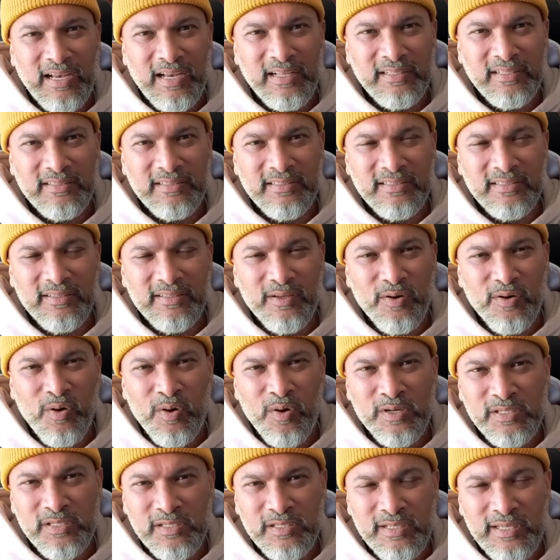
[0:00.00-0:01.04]
it's
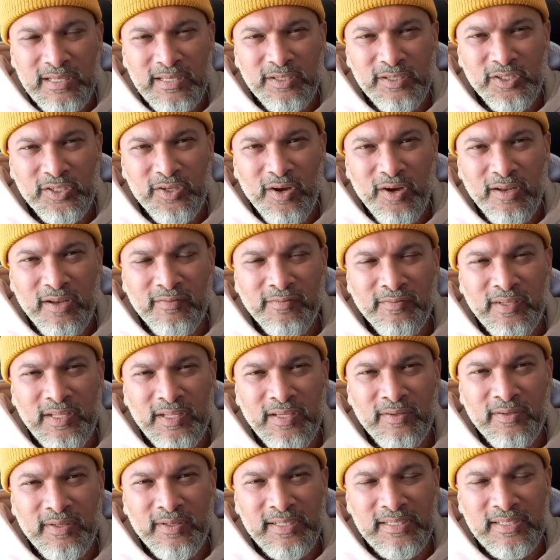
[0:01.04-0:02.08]
gorgeously shot
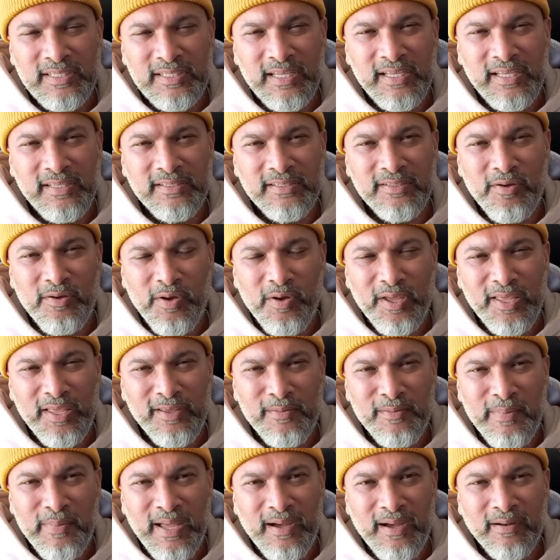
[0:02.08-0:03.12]
video essays talking
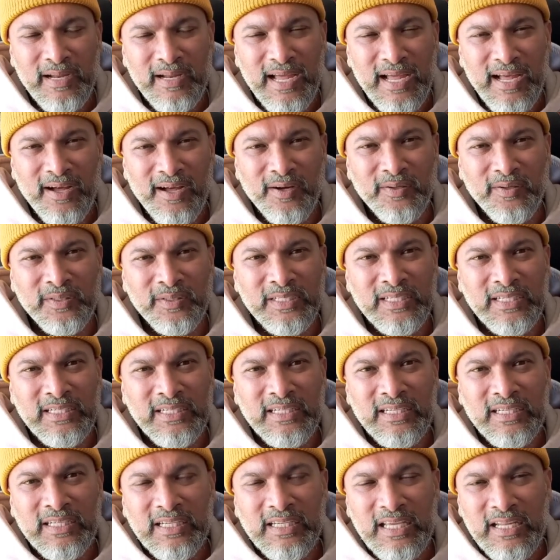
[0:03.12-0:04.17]
about how,
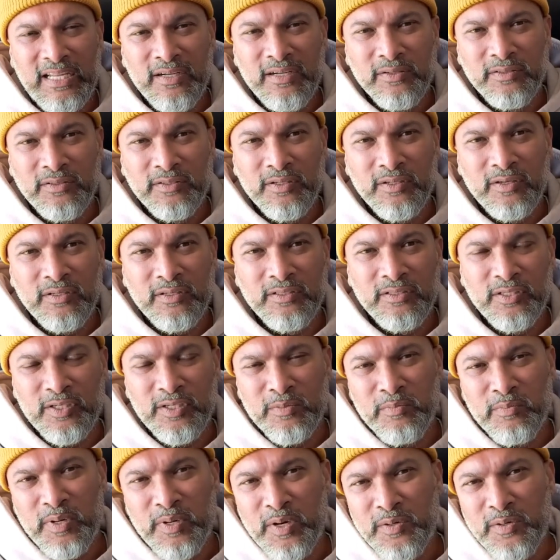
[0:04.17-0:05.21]
to
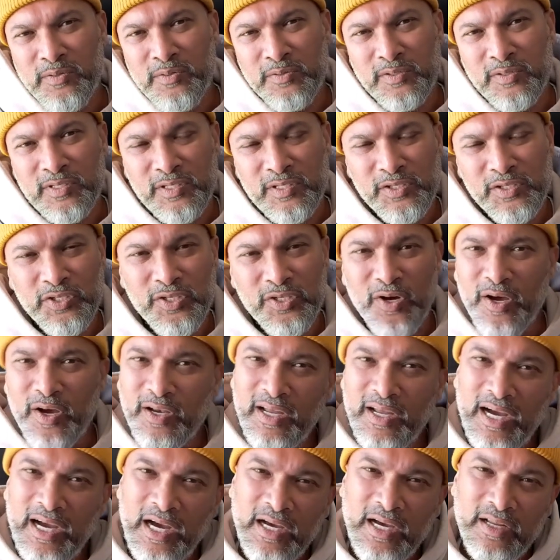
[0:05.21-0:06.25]
compose a shot,
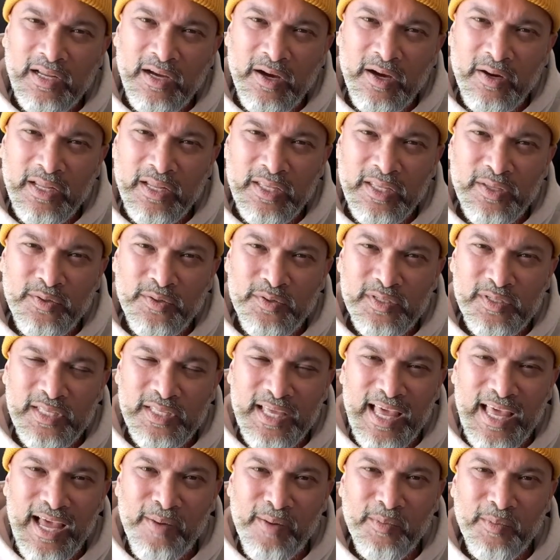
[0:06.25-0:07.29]
how to use the
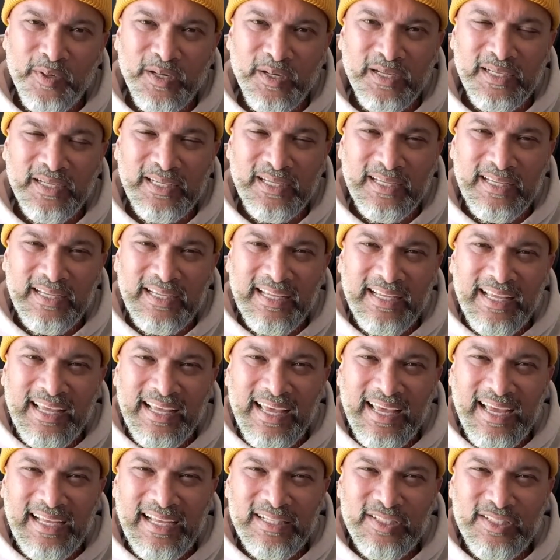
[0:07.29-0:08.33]
camera.
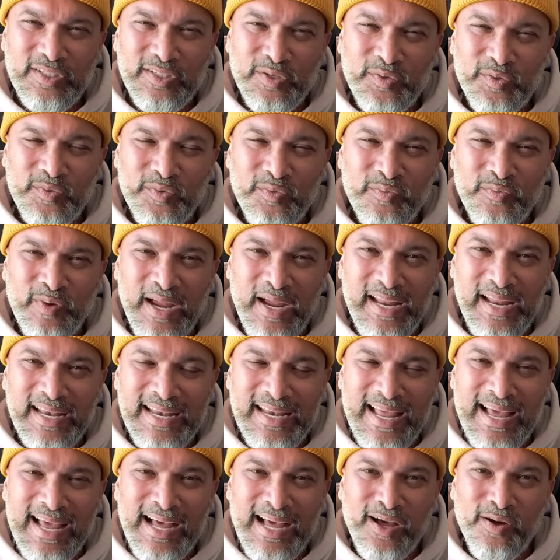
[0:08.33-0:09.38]
And so right
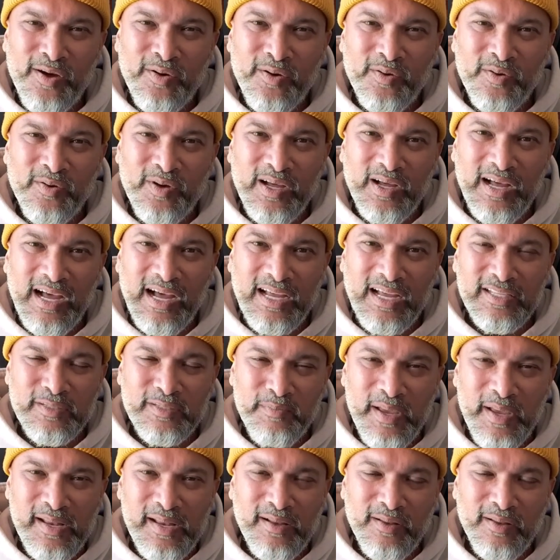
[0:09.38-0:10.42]
now I
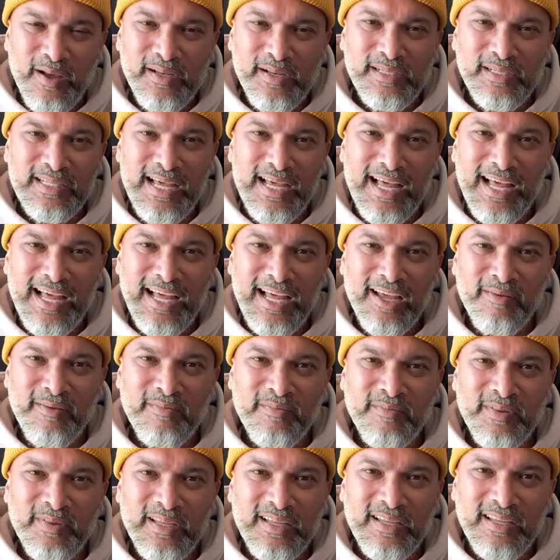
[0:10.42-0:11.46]
spend a lot of
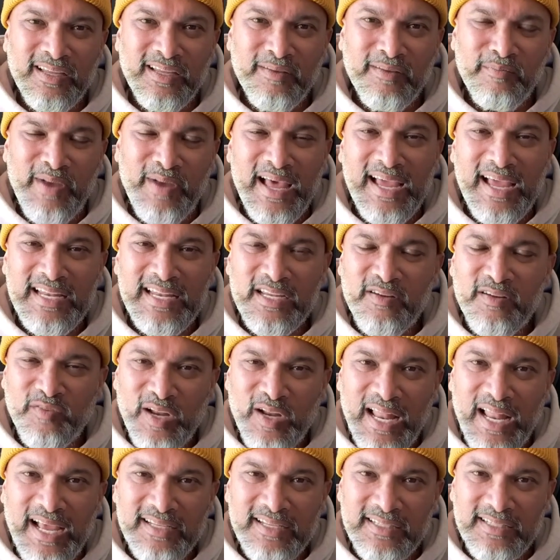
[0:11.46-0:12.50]
time, my idea of
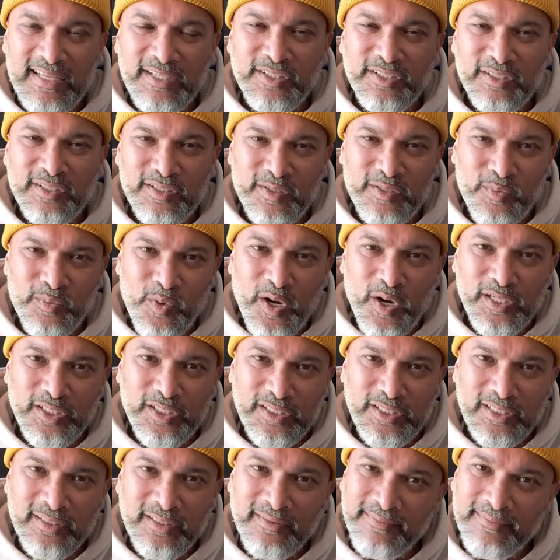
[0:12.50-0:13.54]
relaxation is
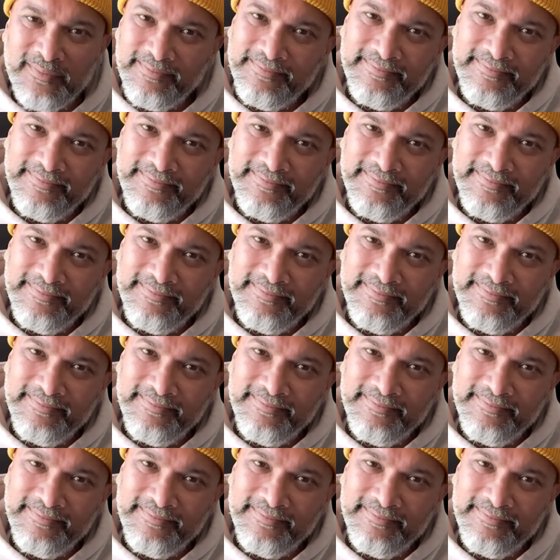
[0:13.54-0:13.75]
watching